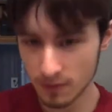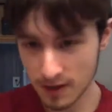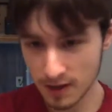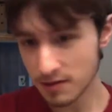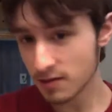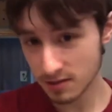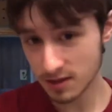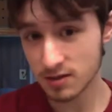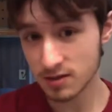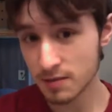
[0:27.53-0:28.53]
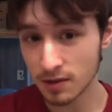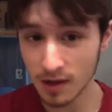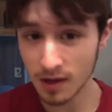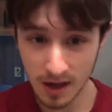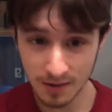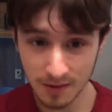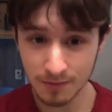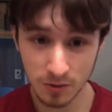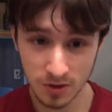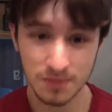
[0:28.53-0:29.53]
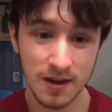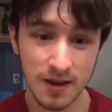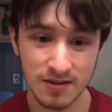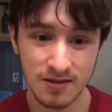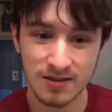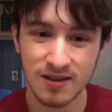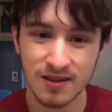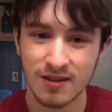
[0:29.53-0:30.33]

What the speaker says: that thing takes up a lot more space.